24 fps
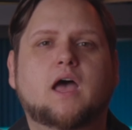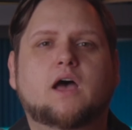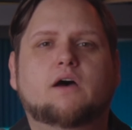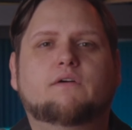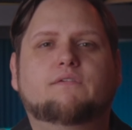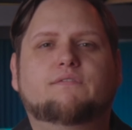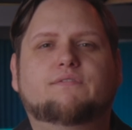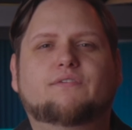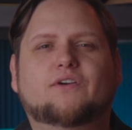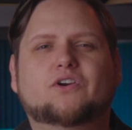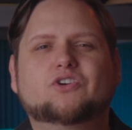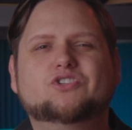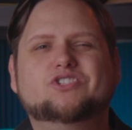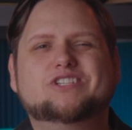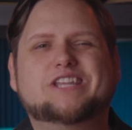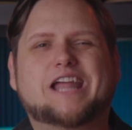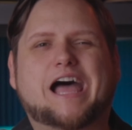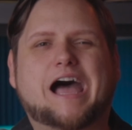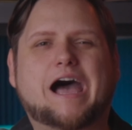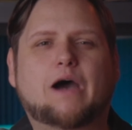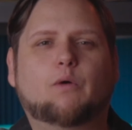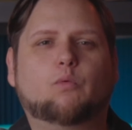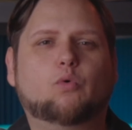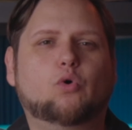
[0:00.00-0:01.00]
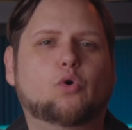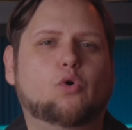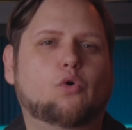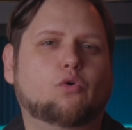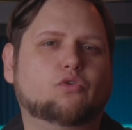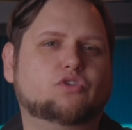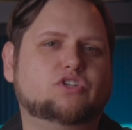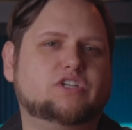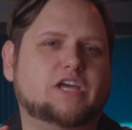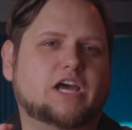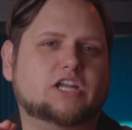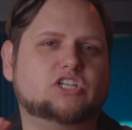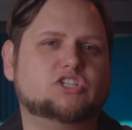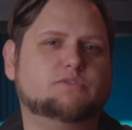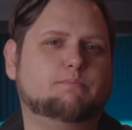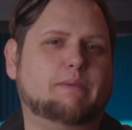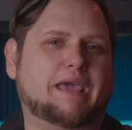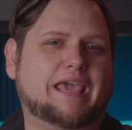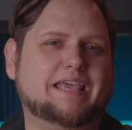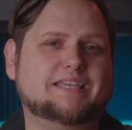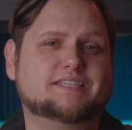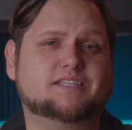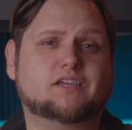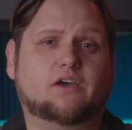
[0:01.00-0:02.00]
First, I will touch
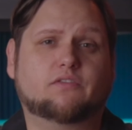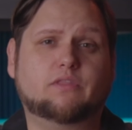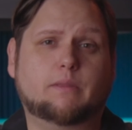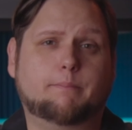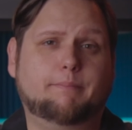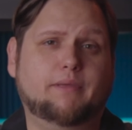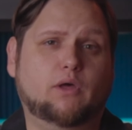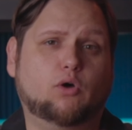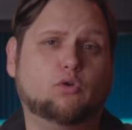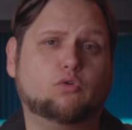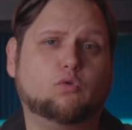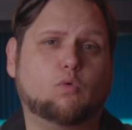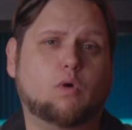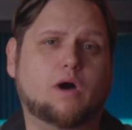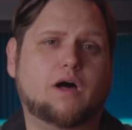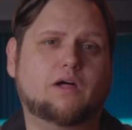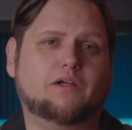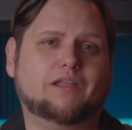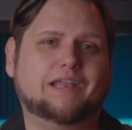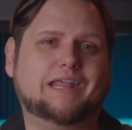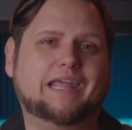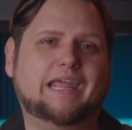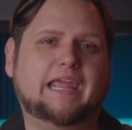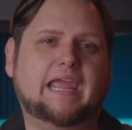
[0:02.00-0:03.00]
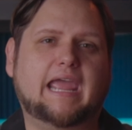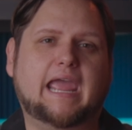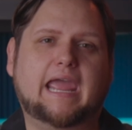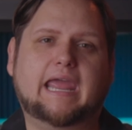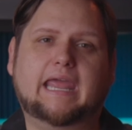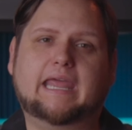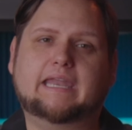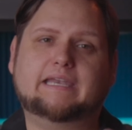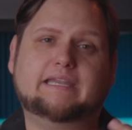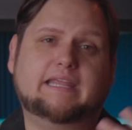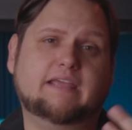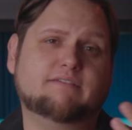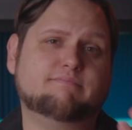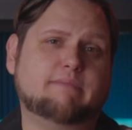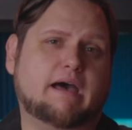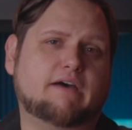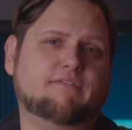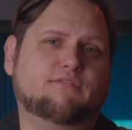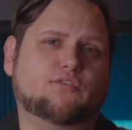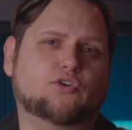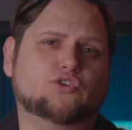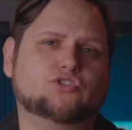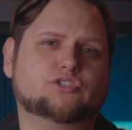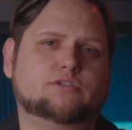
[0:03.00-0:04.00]
base on the build quality and give my
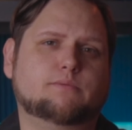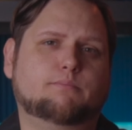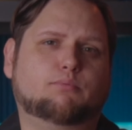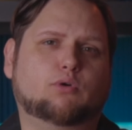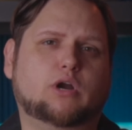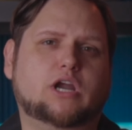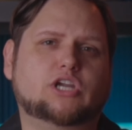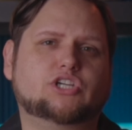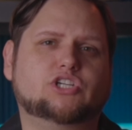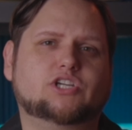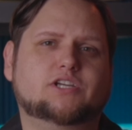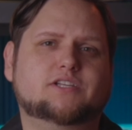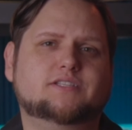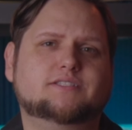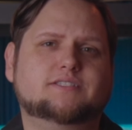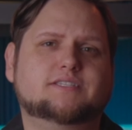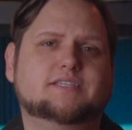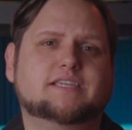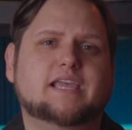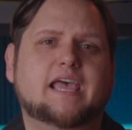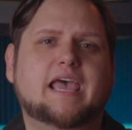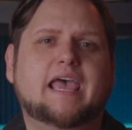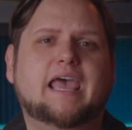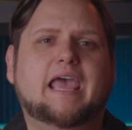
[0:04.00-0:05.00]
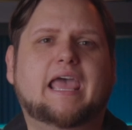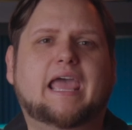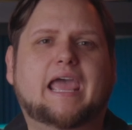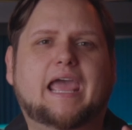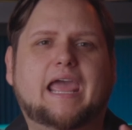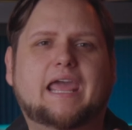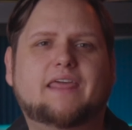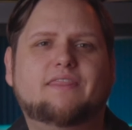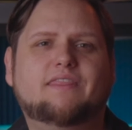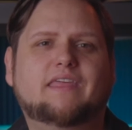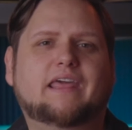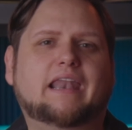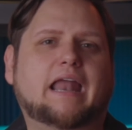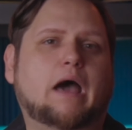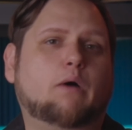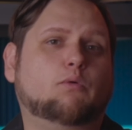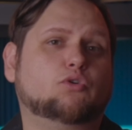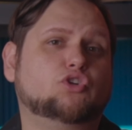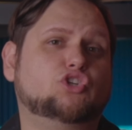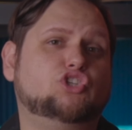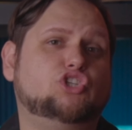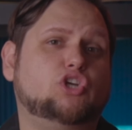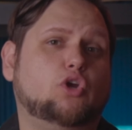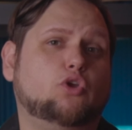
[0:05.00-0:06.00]
first impressions, and then I
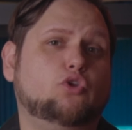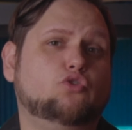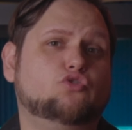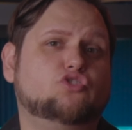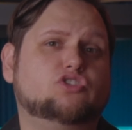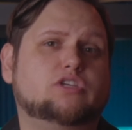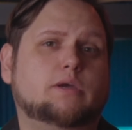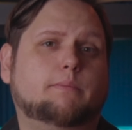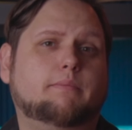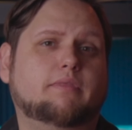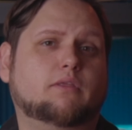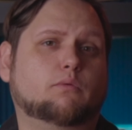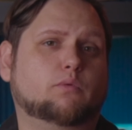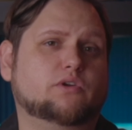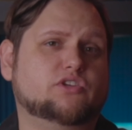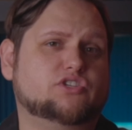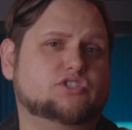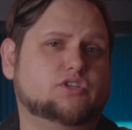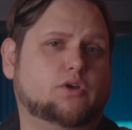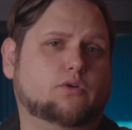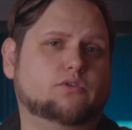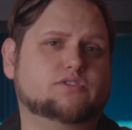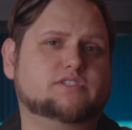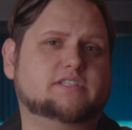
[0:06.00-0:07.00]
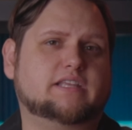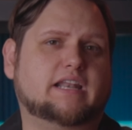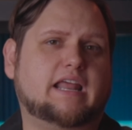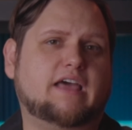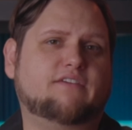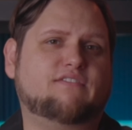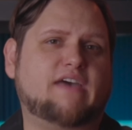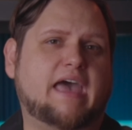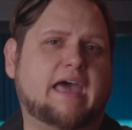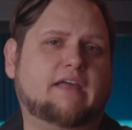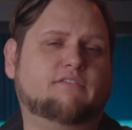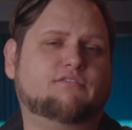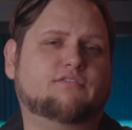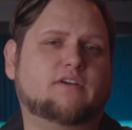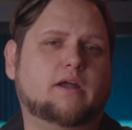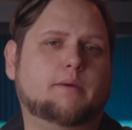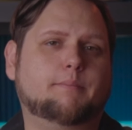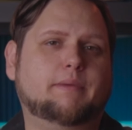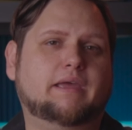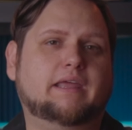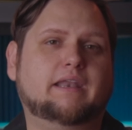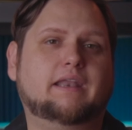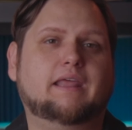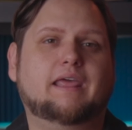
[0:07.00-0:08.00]
will show you some of the results that I've had
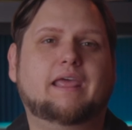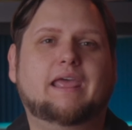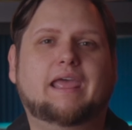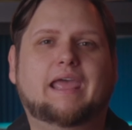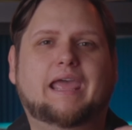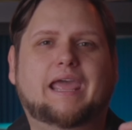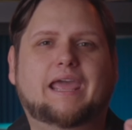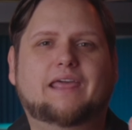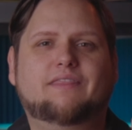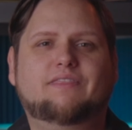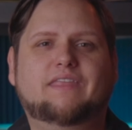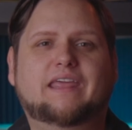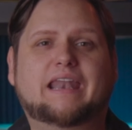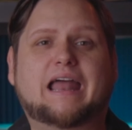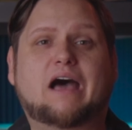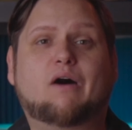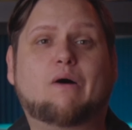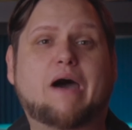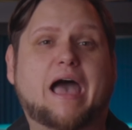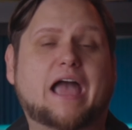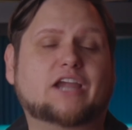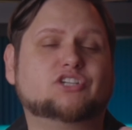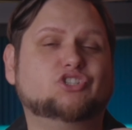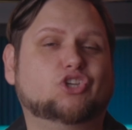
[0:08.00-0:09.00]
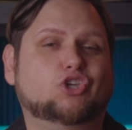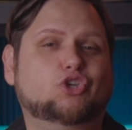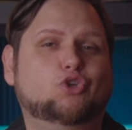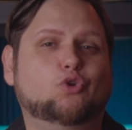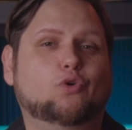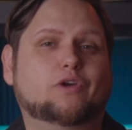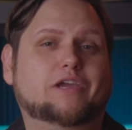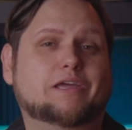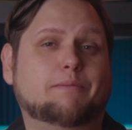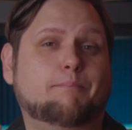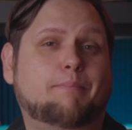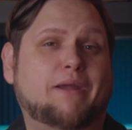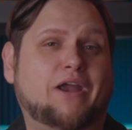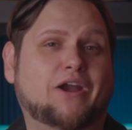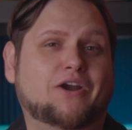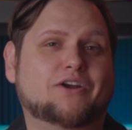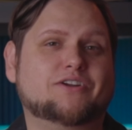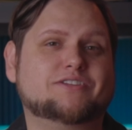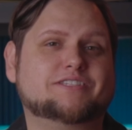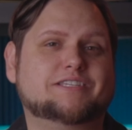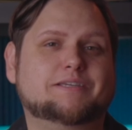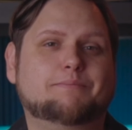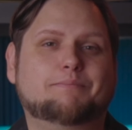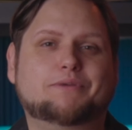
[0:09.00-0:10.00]
from it, and then I'll actually do a
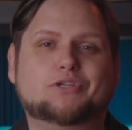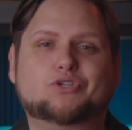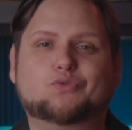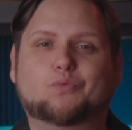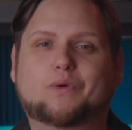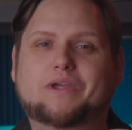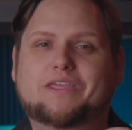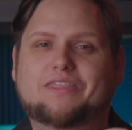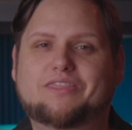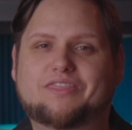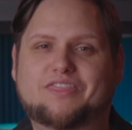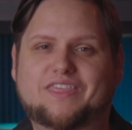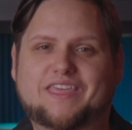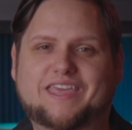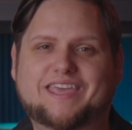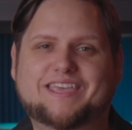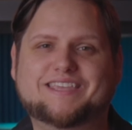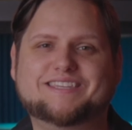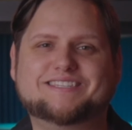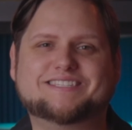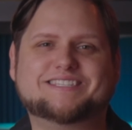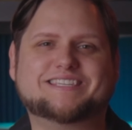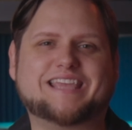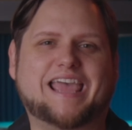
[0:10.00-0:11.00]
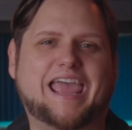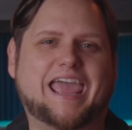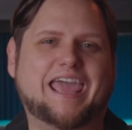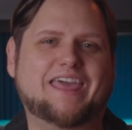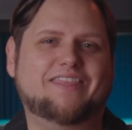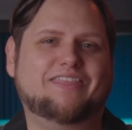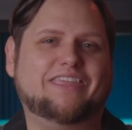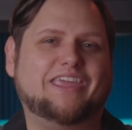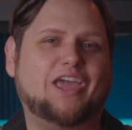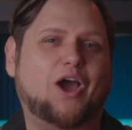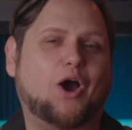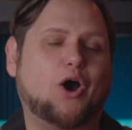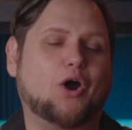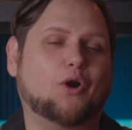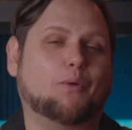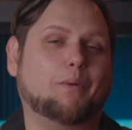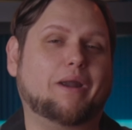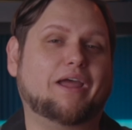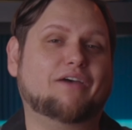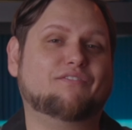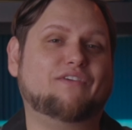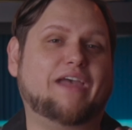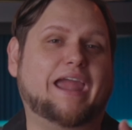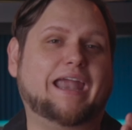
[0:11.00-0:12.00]
comparison between this and the
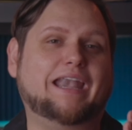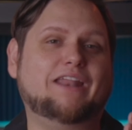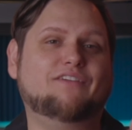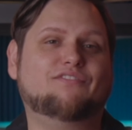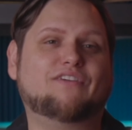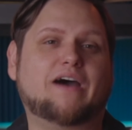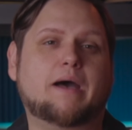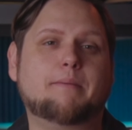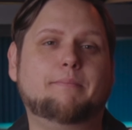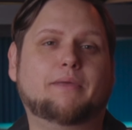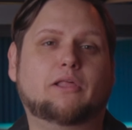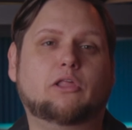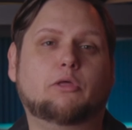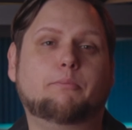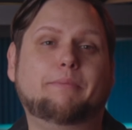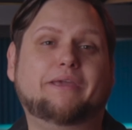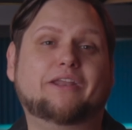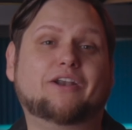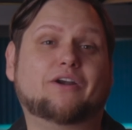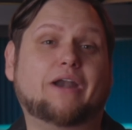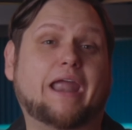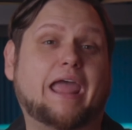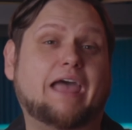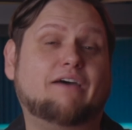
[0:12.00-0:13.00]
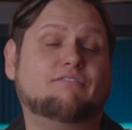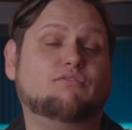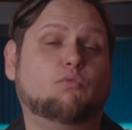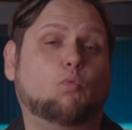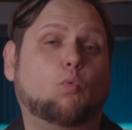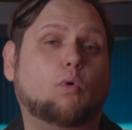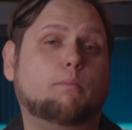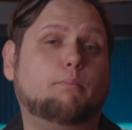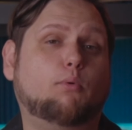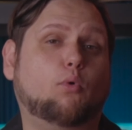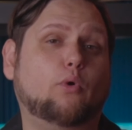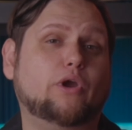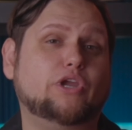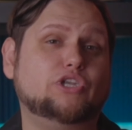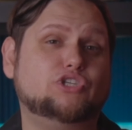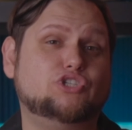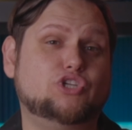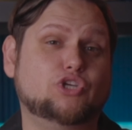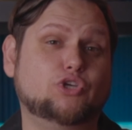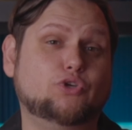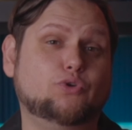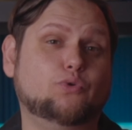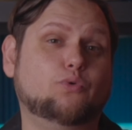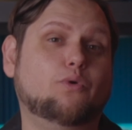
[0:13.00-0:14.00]
RF 85mm
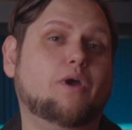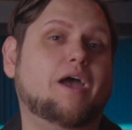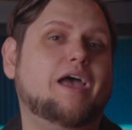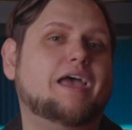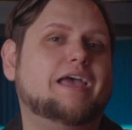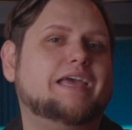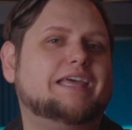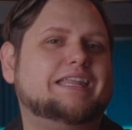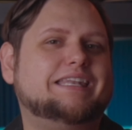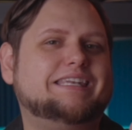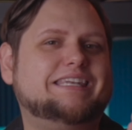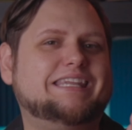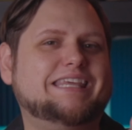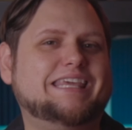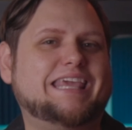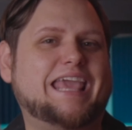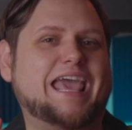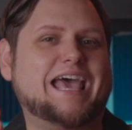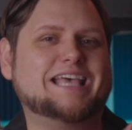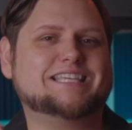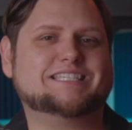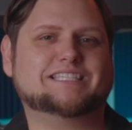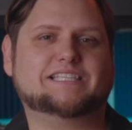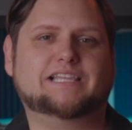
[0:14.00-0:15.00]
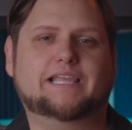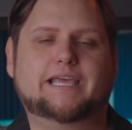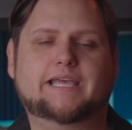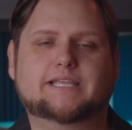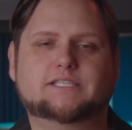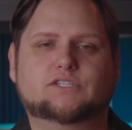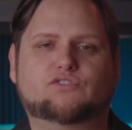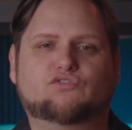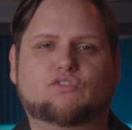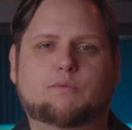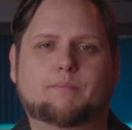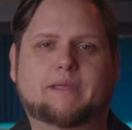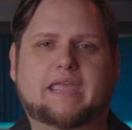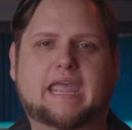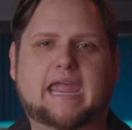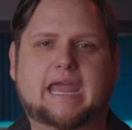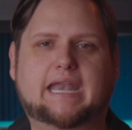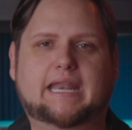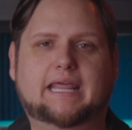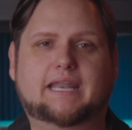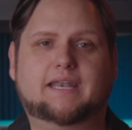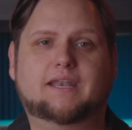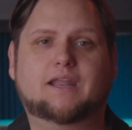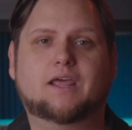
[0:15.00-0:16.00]
f1.2 DS lens from
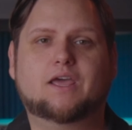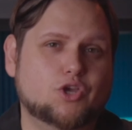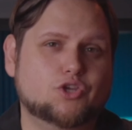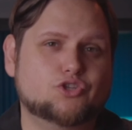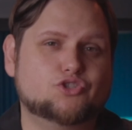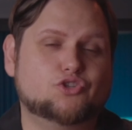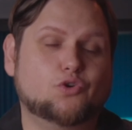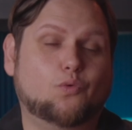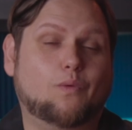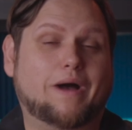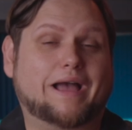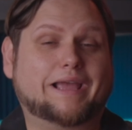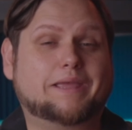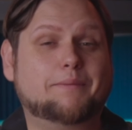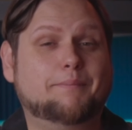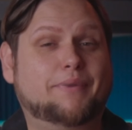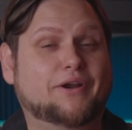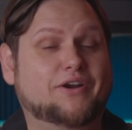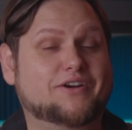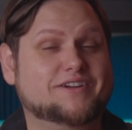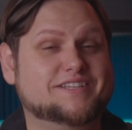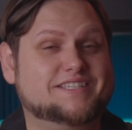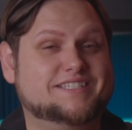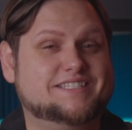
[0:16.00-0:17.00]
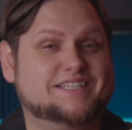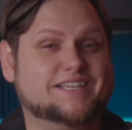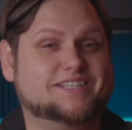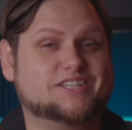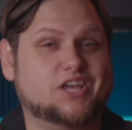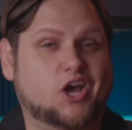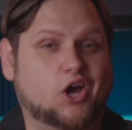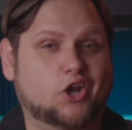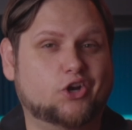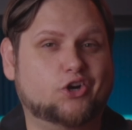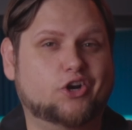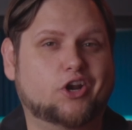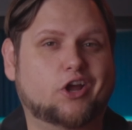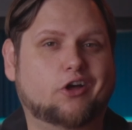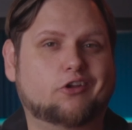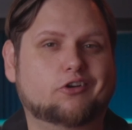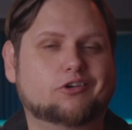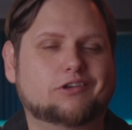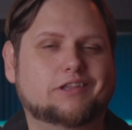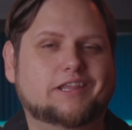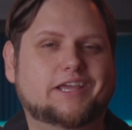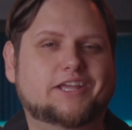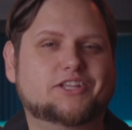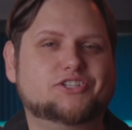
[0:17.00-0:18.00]
Canon. So why compare a
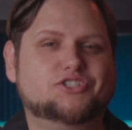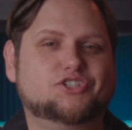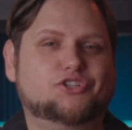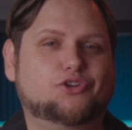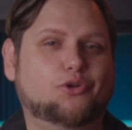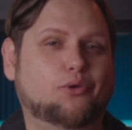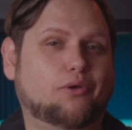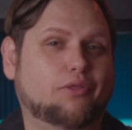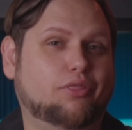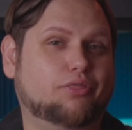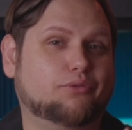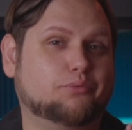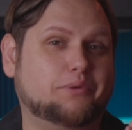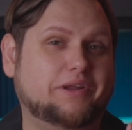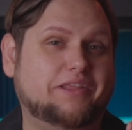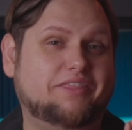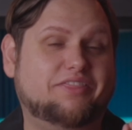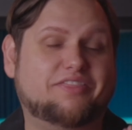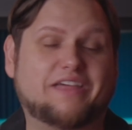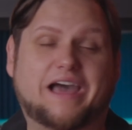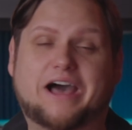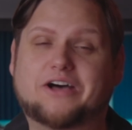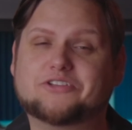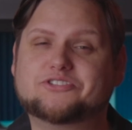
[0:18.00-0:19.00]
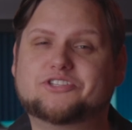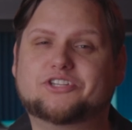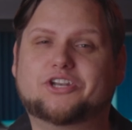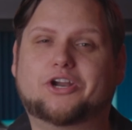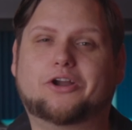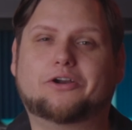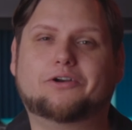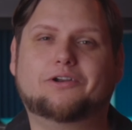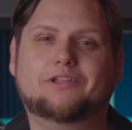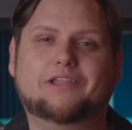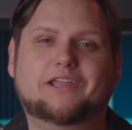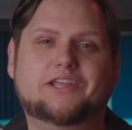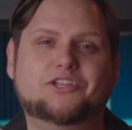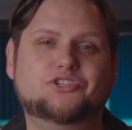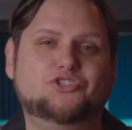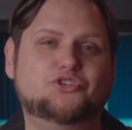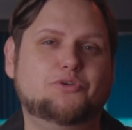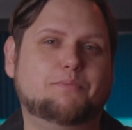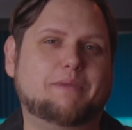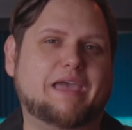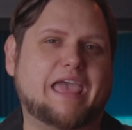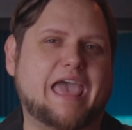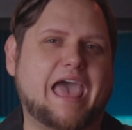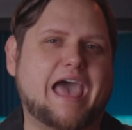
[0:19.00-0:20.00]
$600 lens to a $3,000 lens,
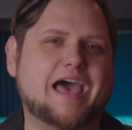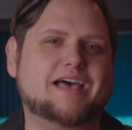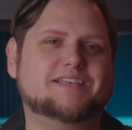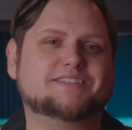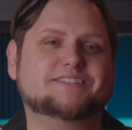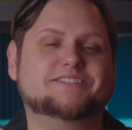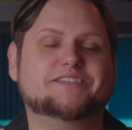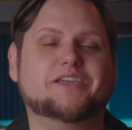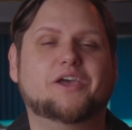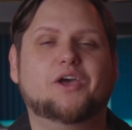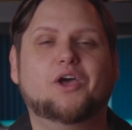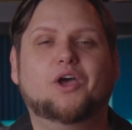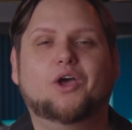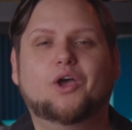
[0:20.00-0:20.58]
you may ask?